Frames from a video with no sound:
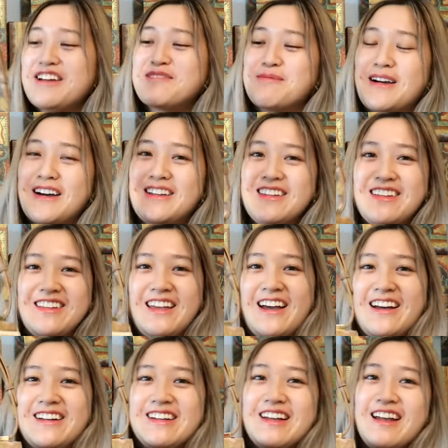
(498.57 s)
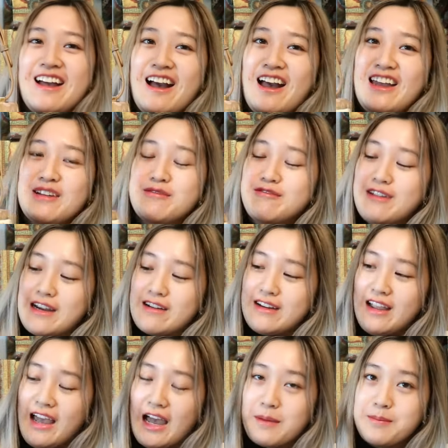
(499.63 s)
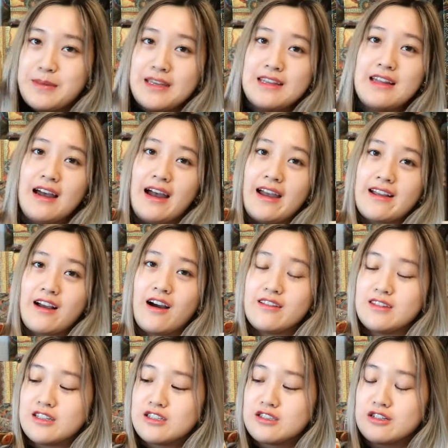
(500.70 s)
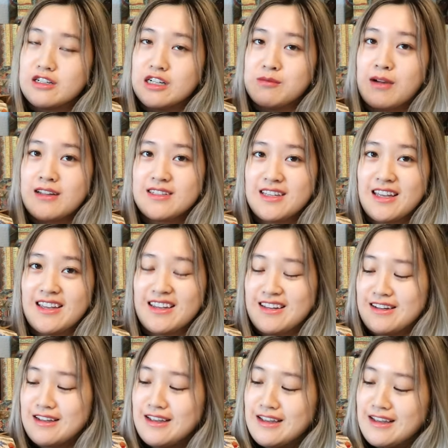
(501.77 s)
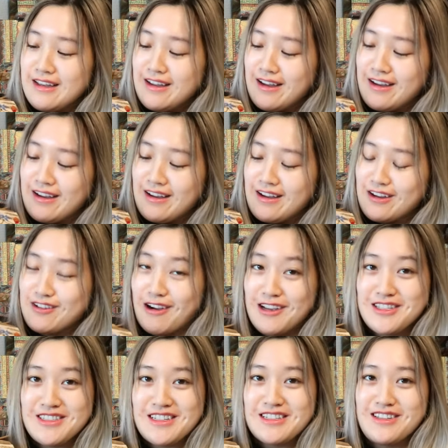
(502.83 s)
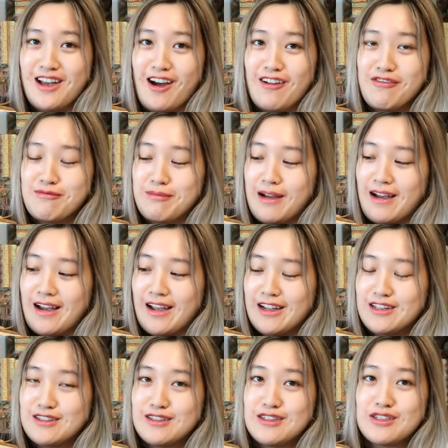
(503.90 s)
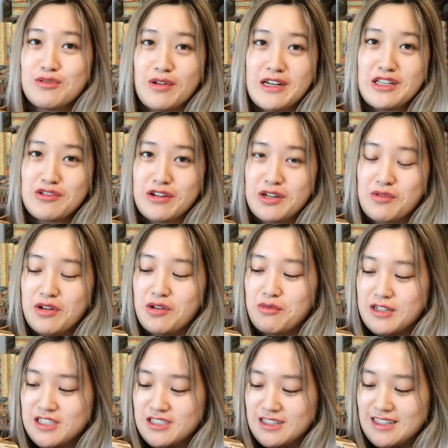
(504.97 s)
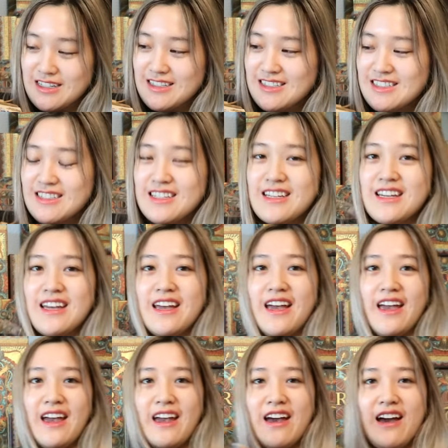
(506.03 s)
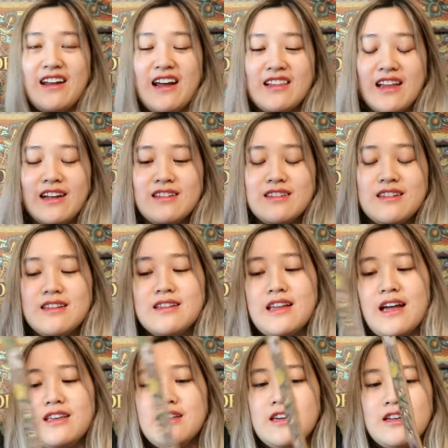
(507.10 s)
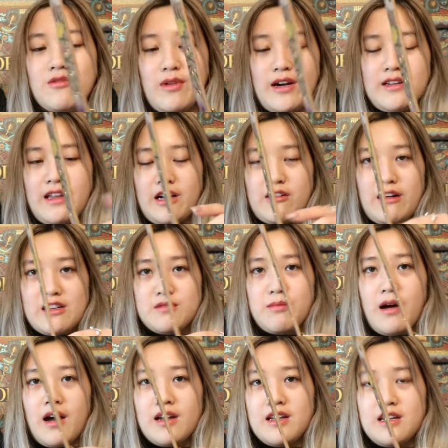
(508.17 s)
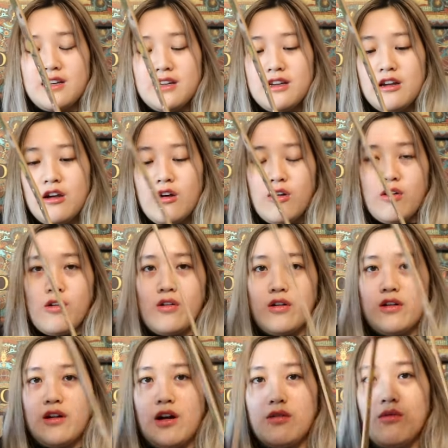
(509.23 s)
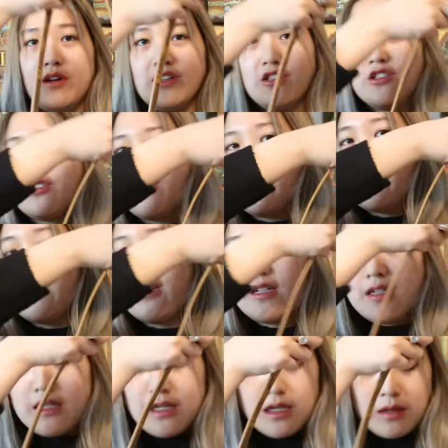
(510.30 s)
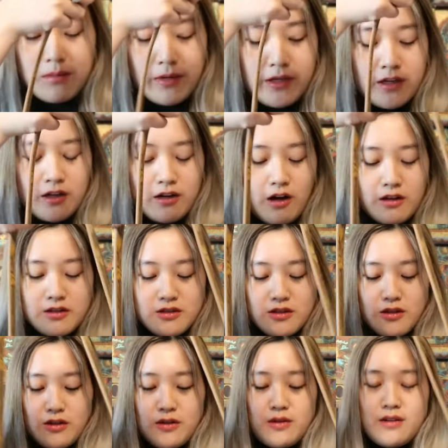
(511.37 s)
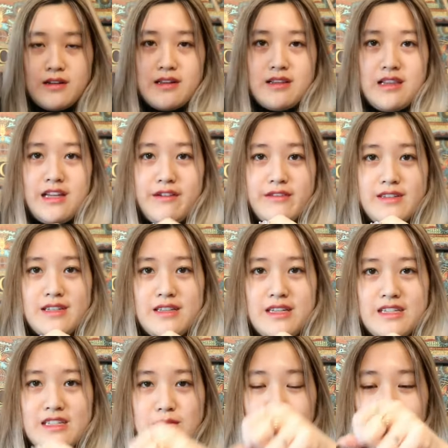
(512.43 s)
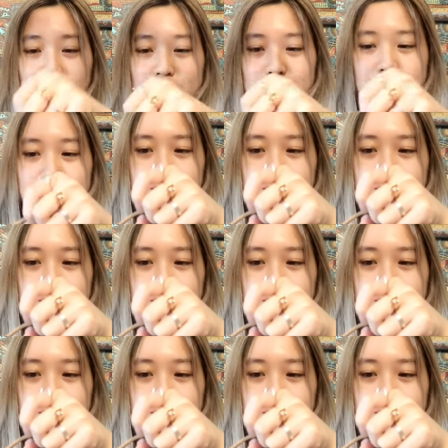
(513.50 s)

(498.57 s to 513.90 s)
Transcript: but yeah, I am very happy that I got this 30 Montaigne. Uh, cross this off my 2021 wish list, and I like that you can wear it like crossbody or on one shoulder, but you can also lift this bottom